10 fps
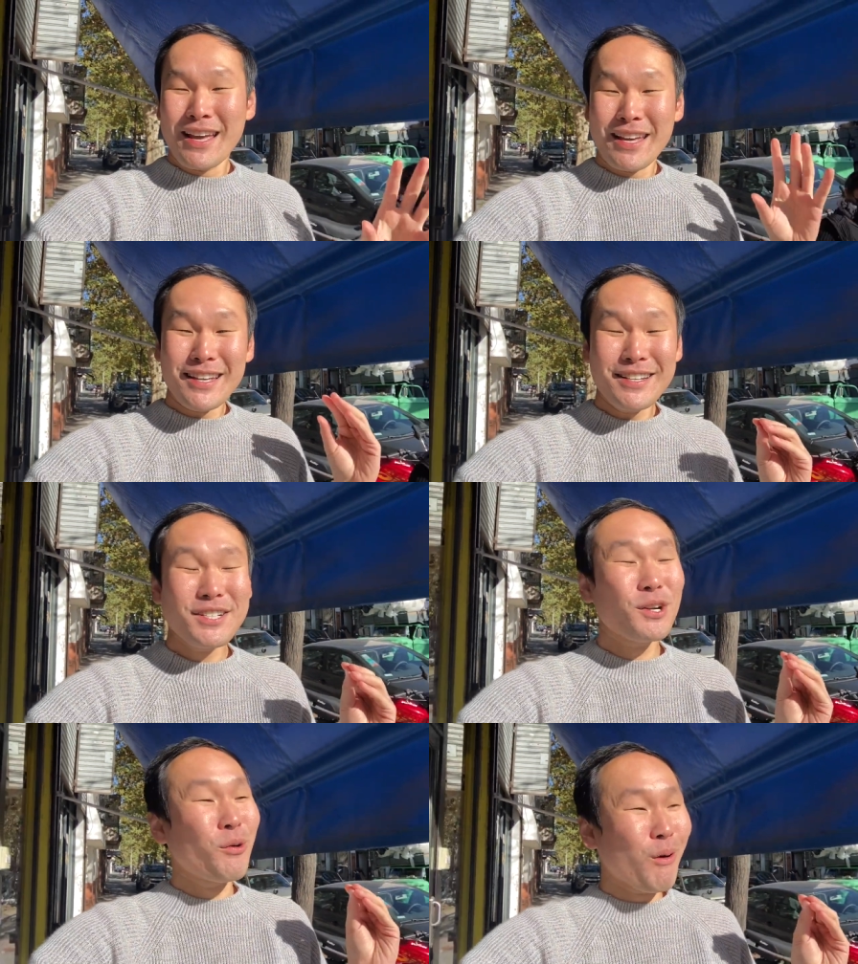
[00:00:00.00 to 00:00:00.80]
it is
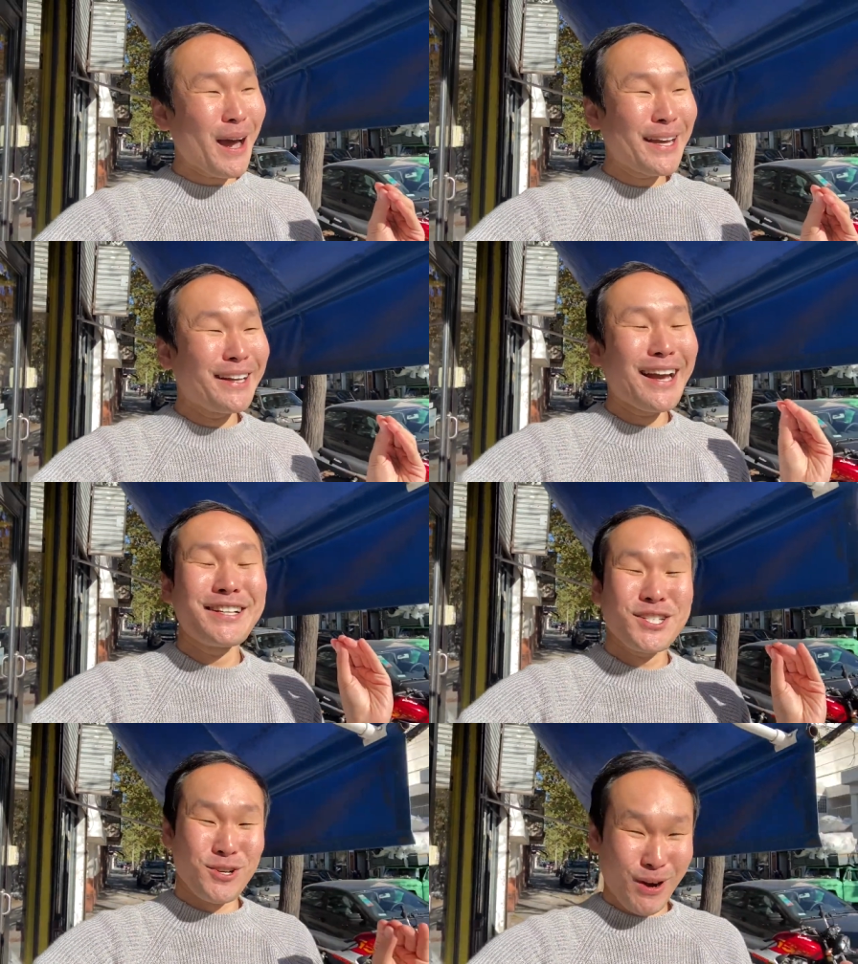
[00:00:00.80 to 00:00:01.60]
quite a
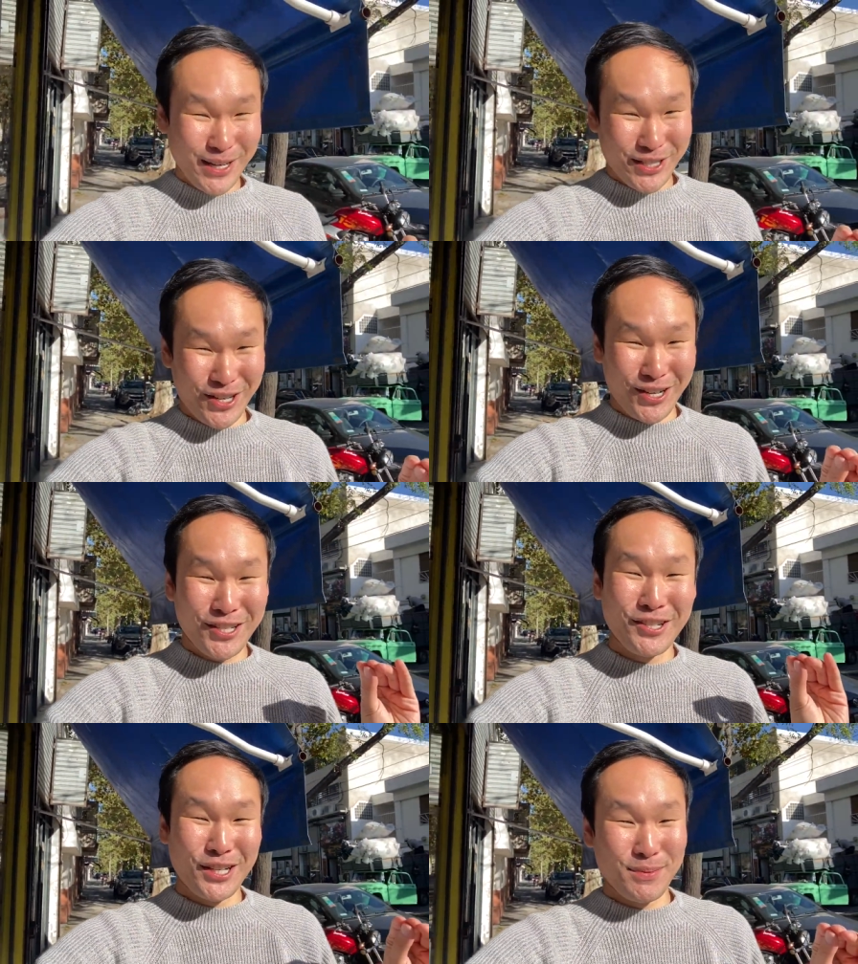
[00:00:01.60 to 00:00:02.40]
treasure
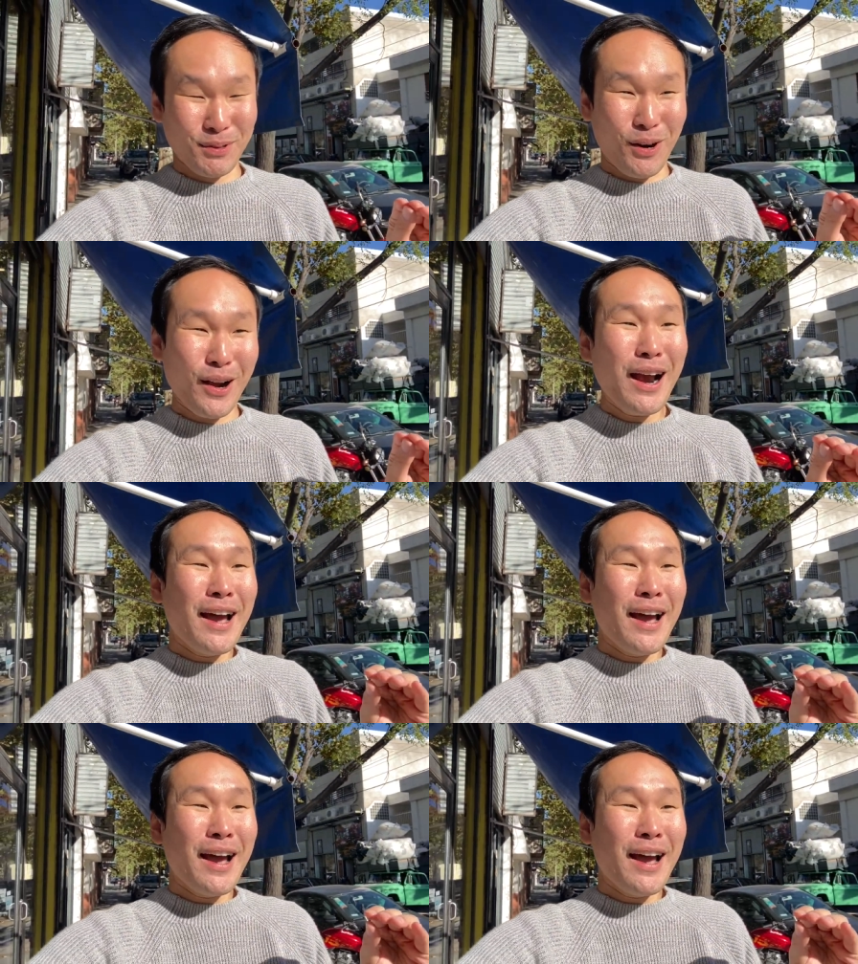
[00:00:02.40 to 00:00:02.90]
to explore.